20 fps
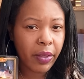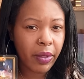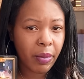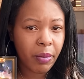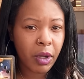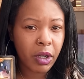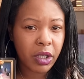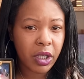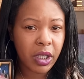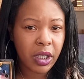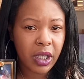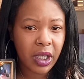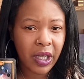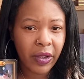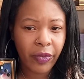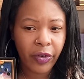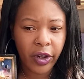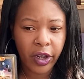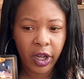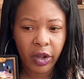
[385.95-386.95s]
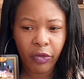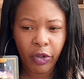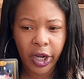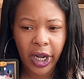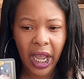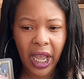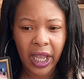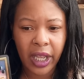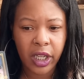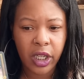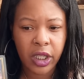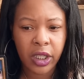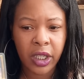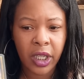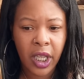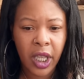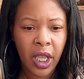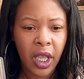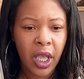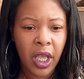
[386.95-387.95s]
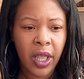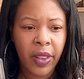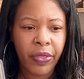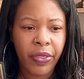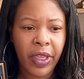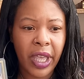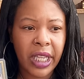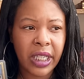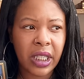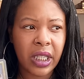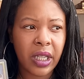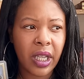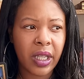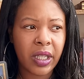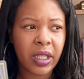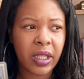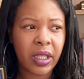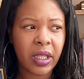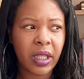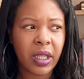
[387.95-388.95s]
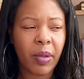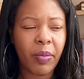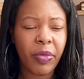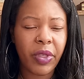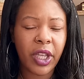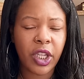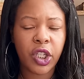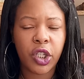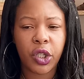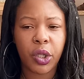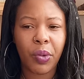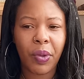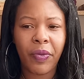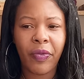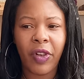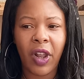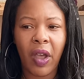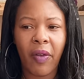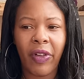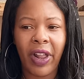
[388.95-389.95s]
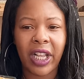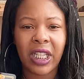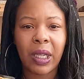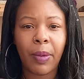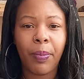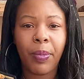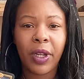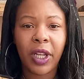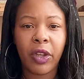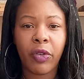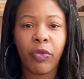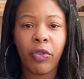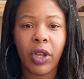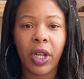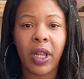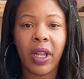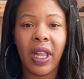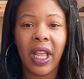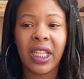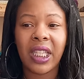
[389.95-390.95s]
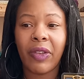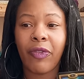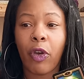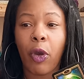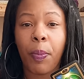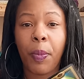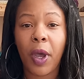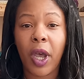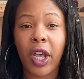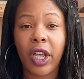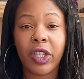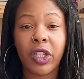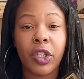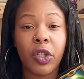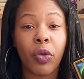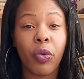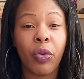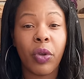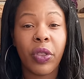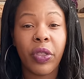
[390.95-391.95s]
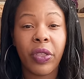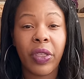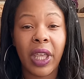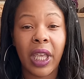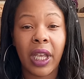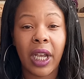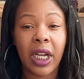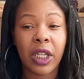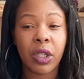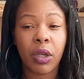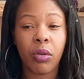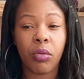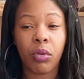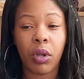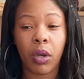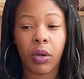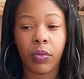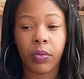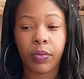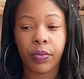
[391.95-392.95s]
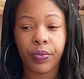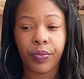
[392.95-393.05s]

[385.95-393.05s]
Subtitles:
Emotions are definitely going to run high because there's something to do with love. Like somebody is either a person or a thing. I don't know.